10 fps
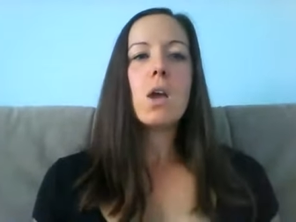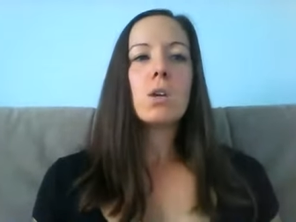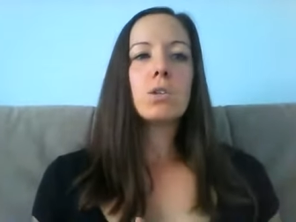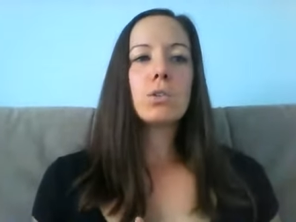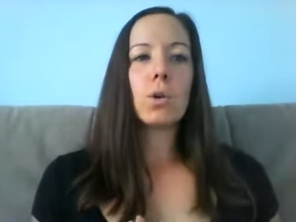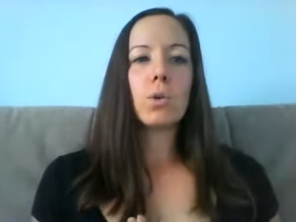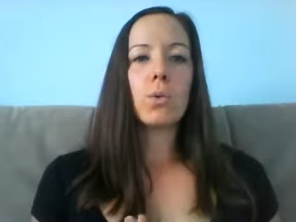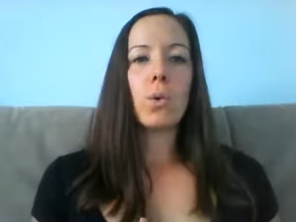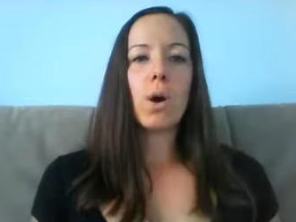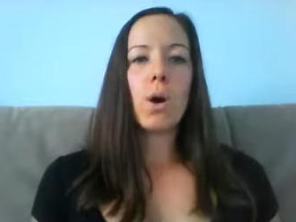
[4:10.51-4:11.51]

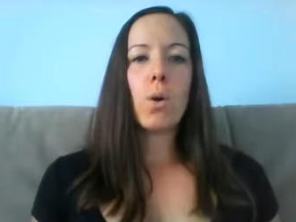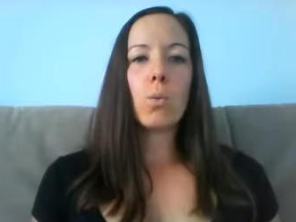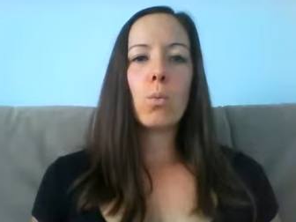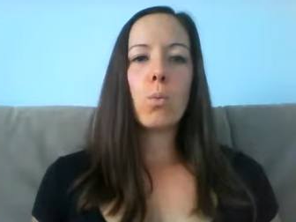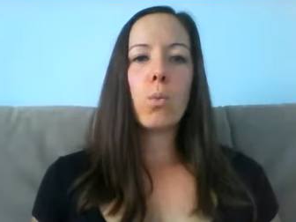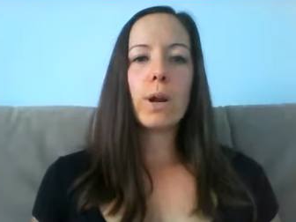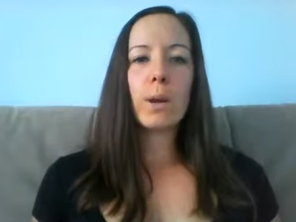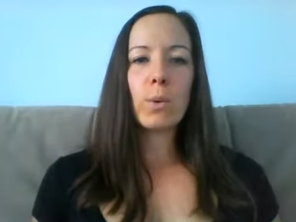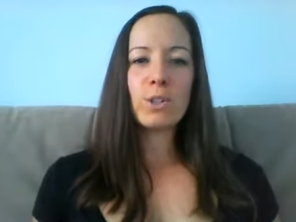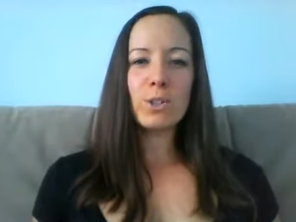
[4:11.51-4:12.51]
So, what I
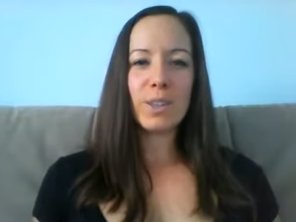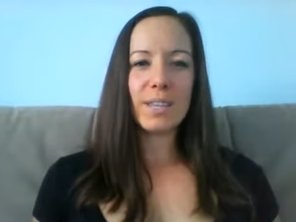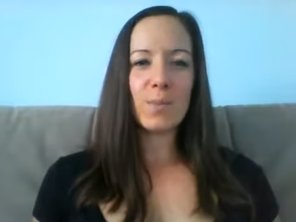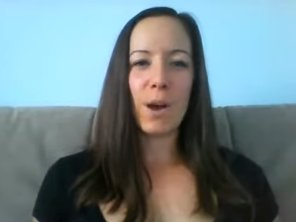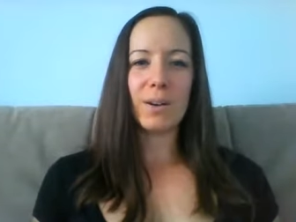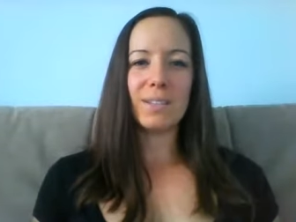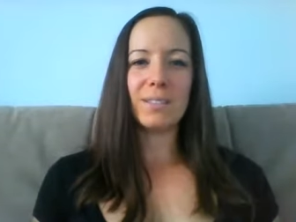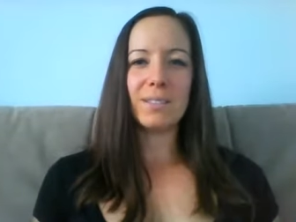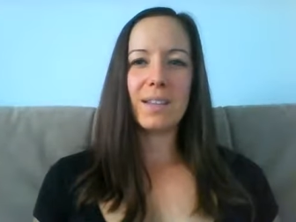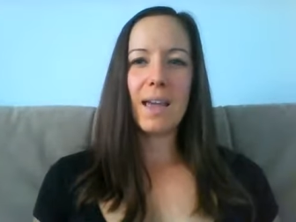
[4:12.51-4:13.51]
want you to think about
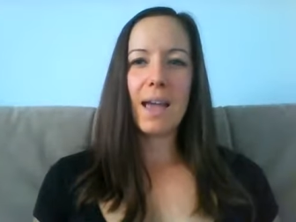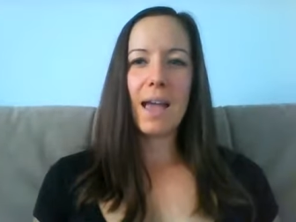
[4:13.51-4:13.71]
is,